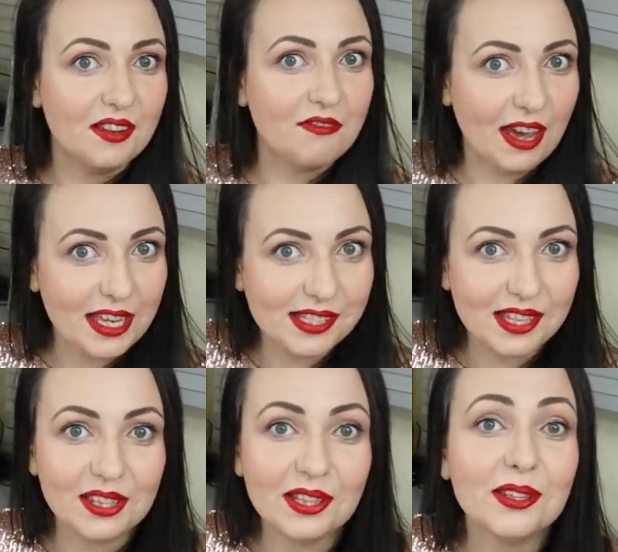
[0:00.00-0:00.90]

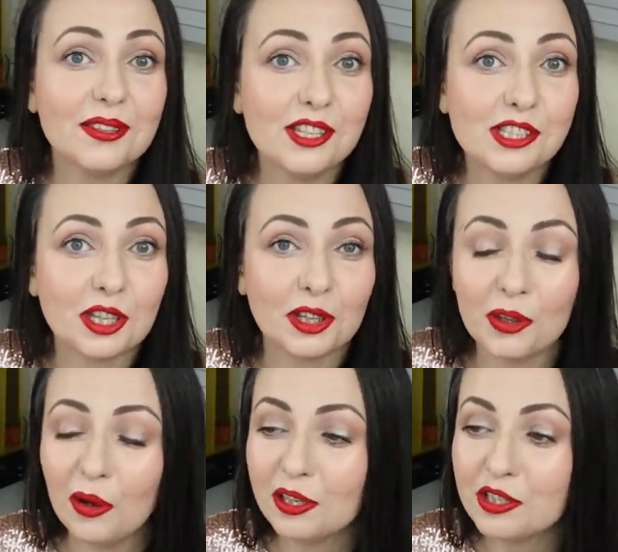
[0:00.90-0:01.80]
invested into this
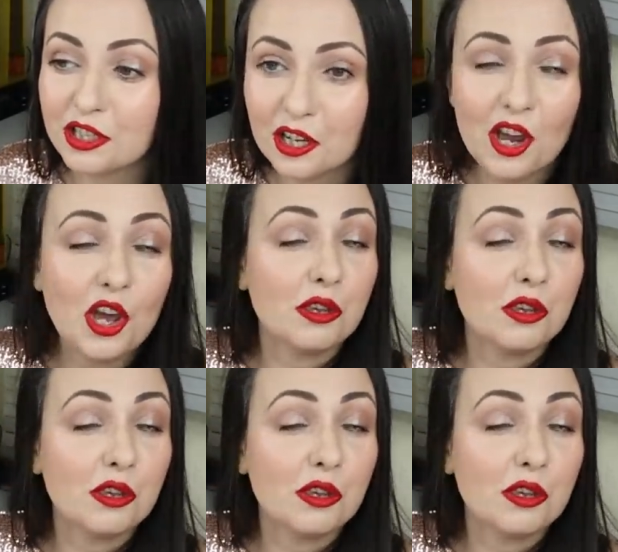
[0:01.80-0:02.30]
technology.